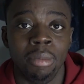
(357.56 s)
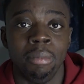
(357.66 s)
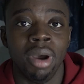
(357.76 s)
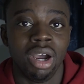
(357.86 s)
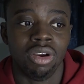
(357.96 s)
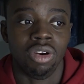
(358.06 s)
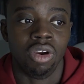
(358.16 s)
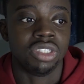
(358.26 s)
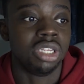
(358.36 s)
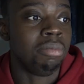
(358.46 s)
but
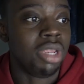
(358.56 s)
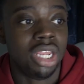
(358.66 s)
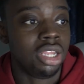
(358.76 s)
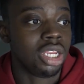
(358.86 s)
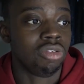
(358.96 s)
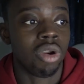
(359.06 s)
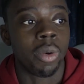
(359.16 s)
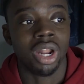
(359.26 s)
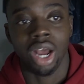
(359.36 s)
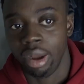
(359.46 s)
obviously me
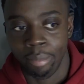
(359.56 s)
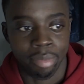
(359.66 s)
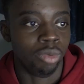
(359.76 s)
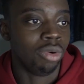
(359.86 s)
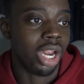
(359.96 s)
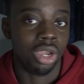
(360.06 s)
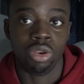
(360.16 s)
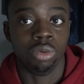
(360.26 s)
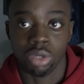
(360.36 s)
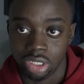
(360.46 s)
growing up, all I
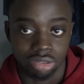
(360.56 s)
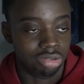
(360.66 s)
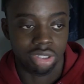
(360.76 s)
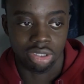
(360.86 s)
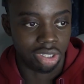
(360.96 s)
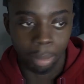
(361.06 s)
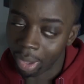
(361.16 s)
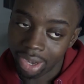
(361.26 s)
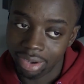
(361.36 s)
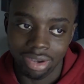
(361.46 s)
knew was the
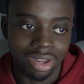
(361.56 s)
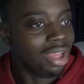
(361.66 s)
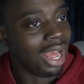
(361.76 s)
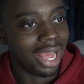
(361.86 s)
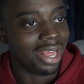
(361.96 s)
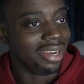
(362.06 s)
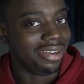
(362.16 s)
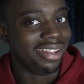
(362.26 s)
pen and